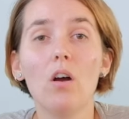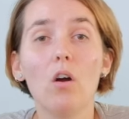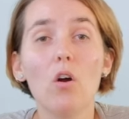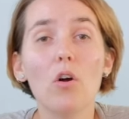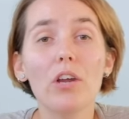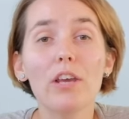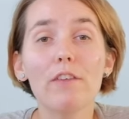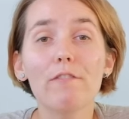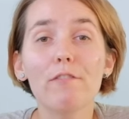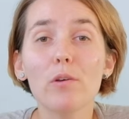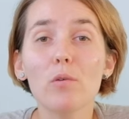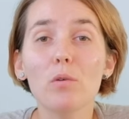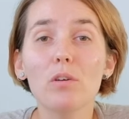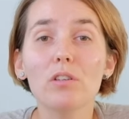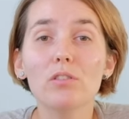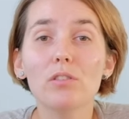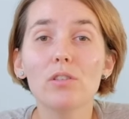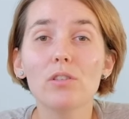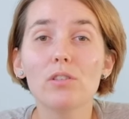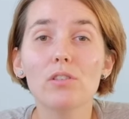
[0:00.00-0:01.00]
Or if you
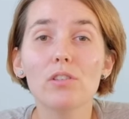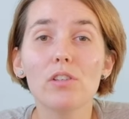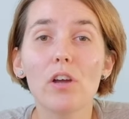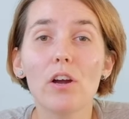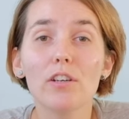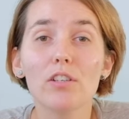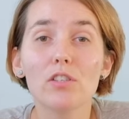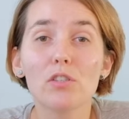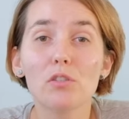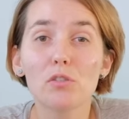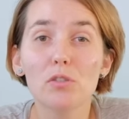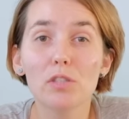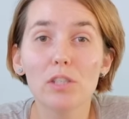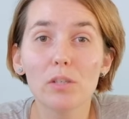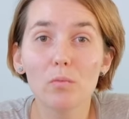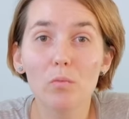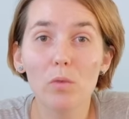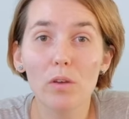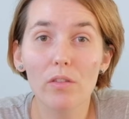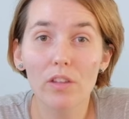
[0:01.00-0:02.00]
want to start
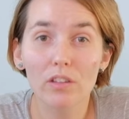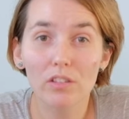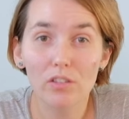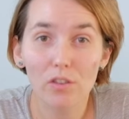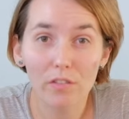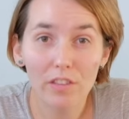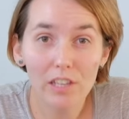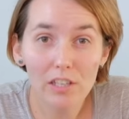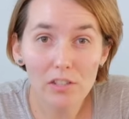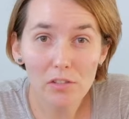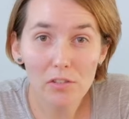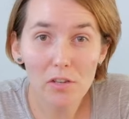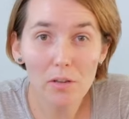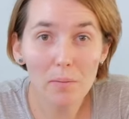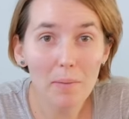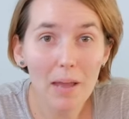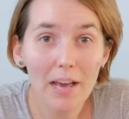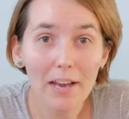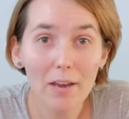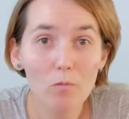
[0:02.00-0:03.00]
shooting with the traditional
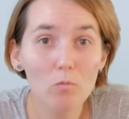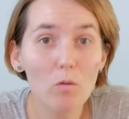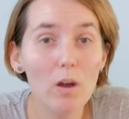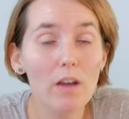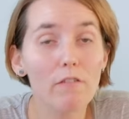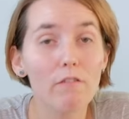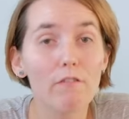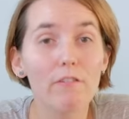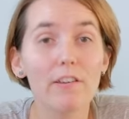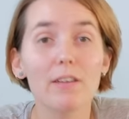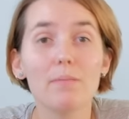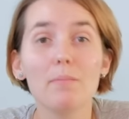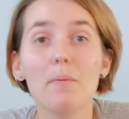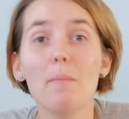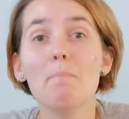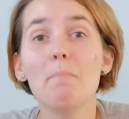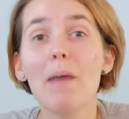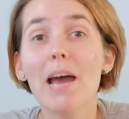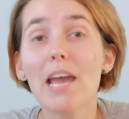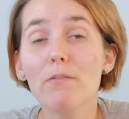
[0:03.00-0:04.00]
black and white film,
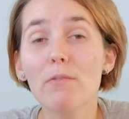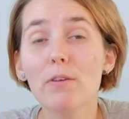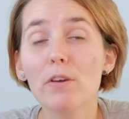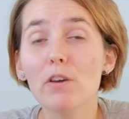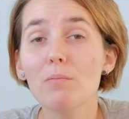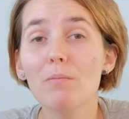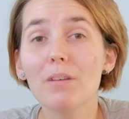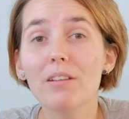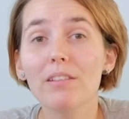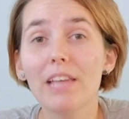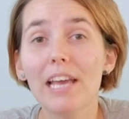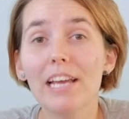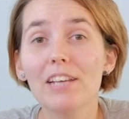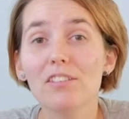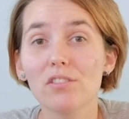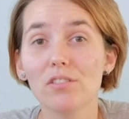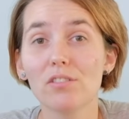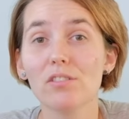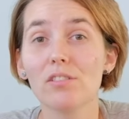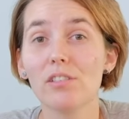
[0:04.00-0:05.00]
my
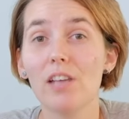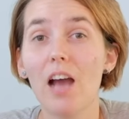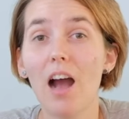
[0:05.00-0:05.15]
recommendations